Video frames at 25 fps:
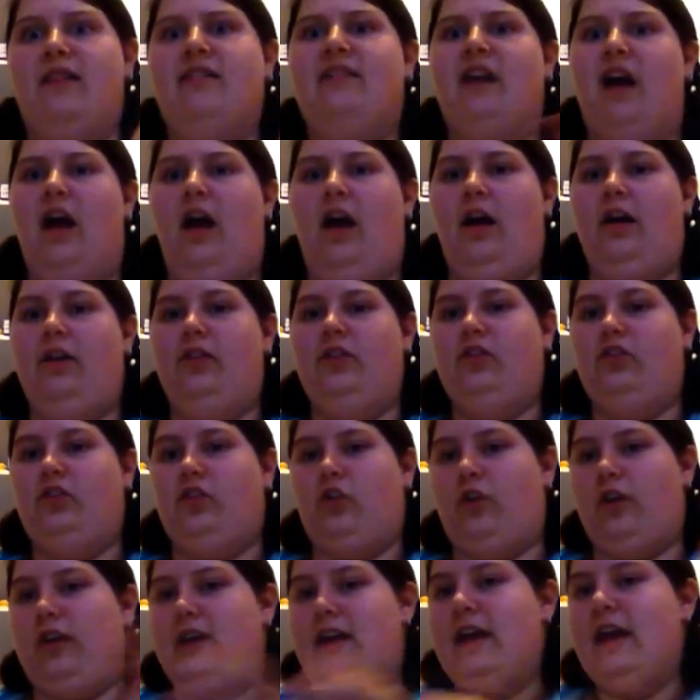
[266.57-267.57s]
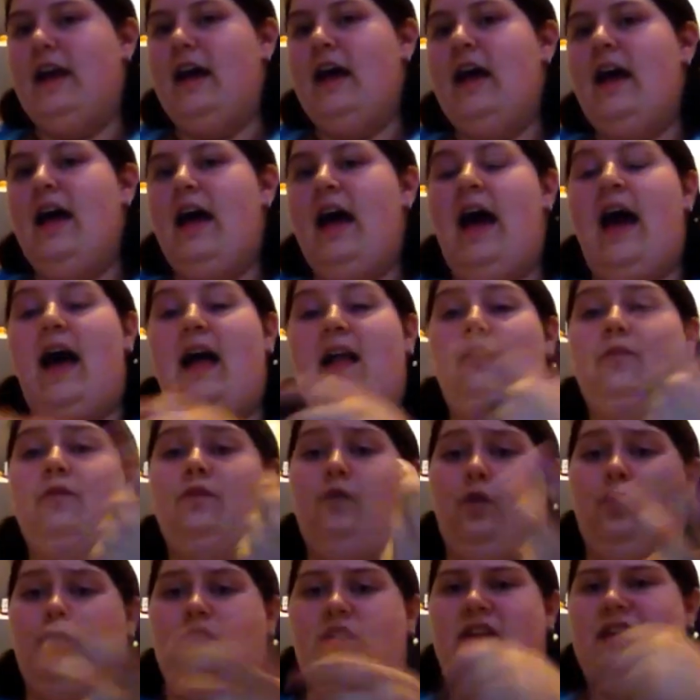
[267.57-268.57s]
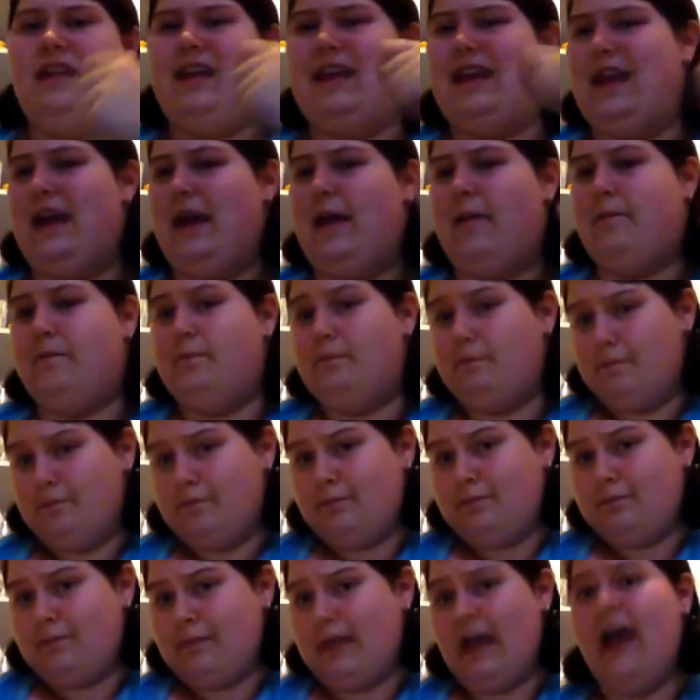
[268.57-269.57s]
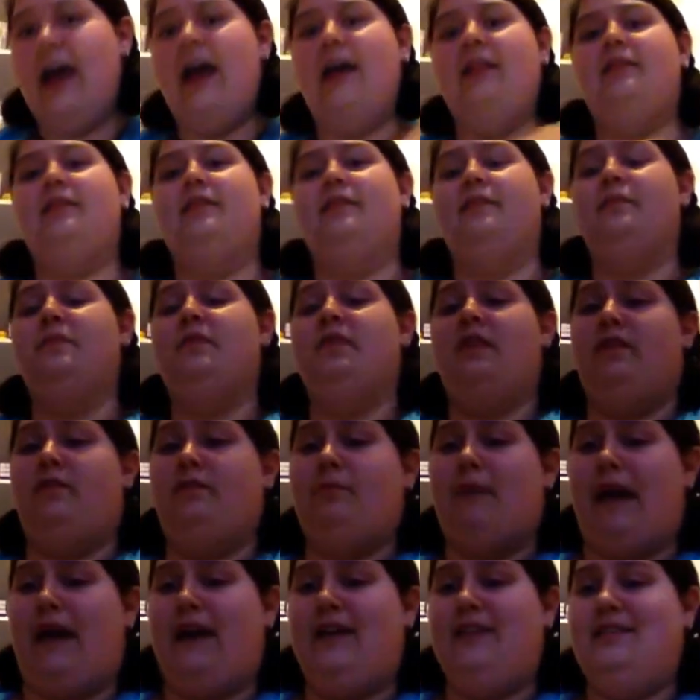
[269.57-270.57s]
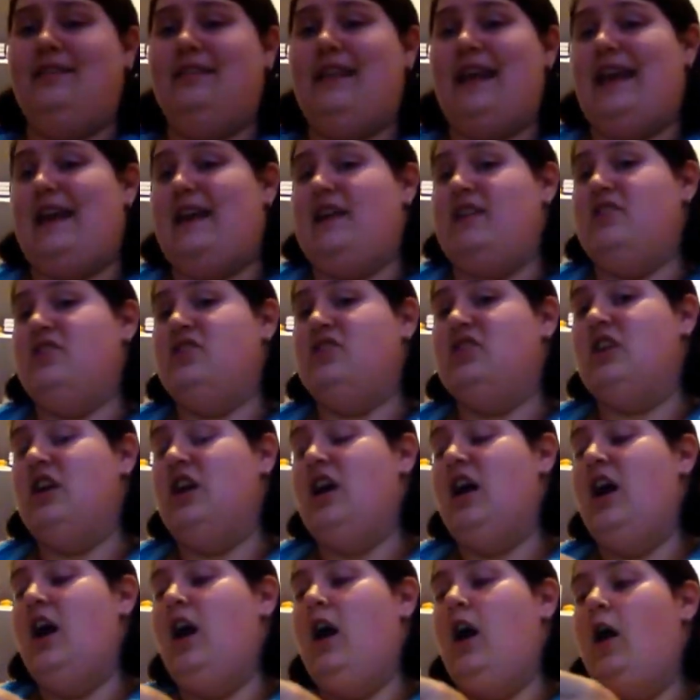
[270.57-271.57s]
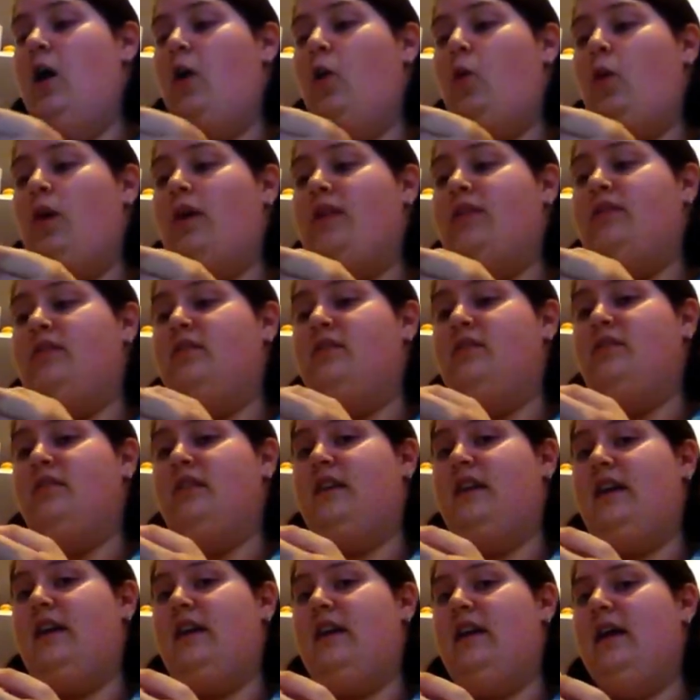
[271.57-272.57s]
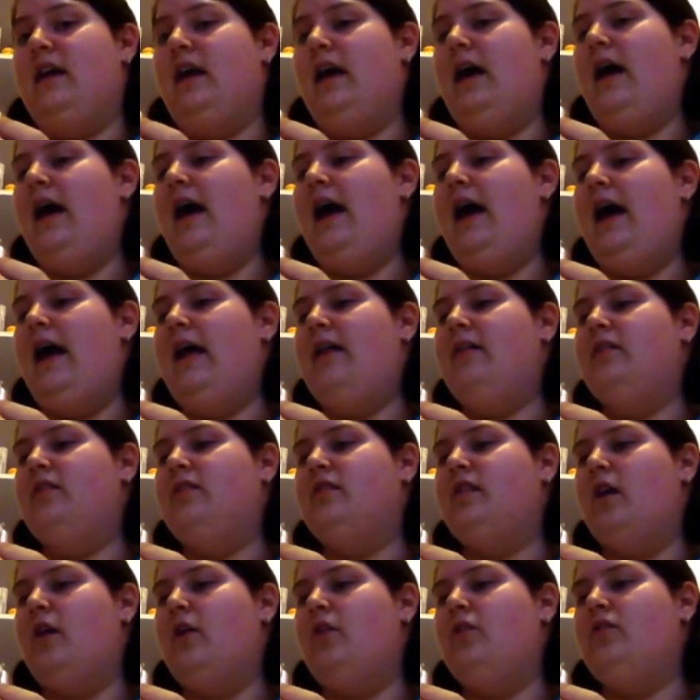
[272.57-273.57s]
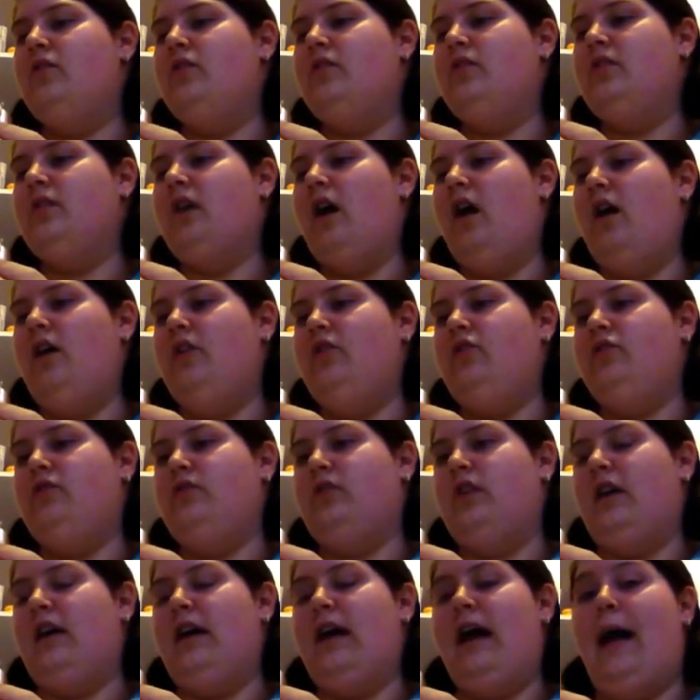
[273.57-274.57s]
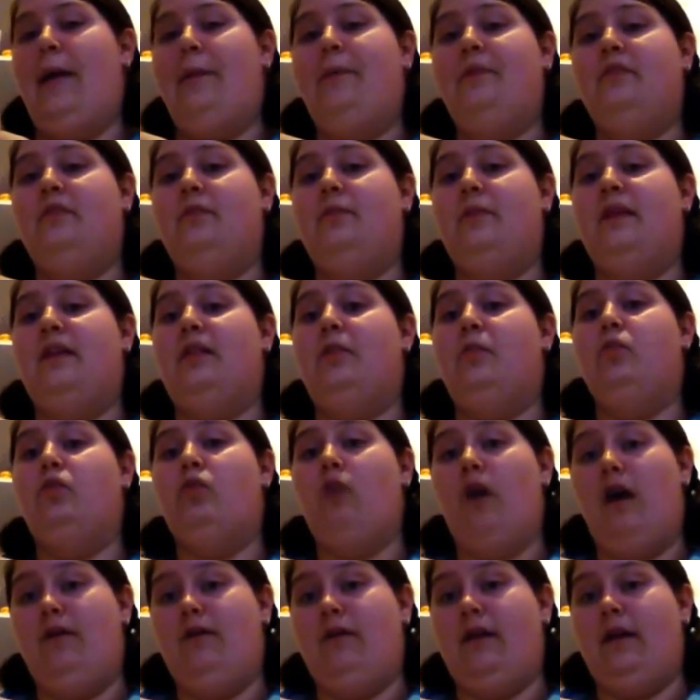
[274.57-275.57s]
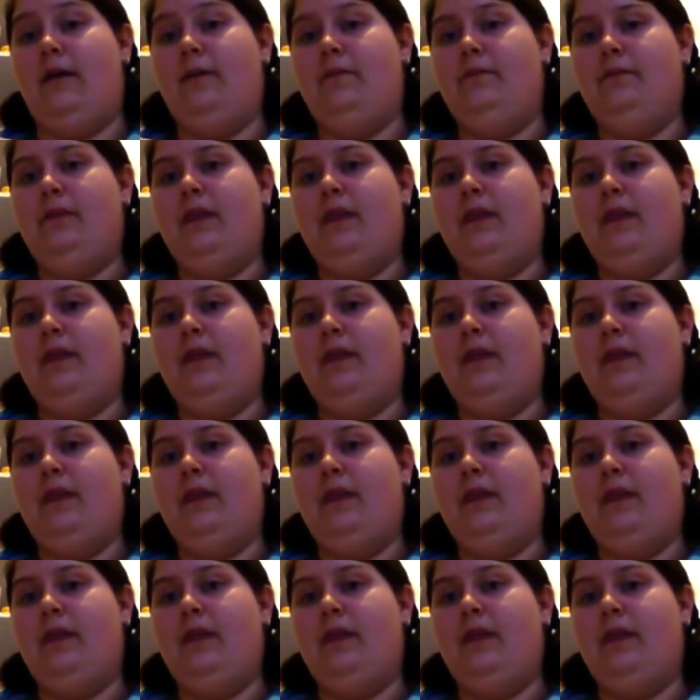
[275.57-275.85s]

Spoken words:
heart, and unfortunately he hands himself backstage one day. And so Sandra happens to be the brother,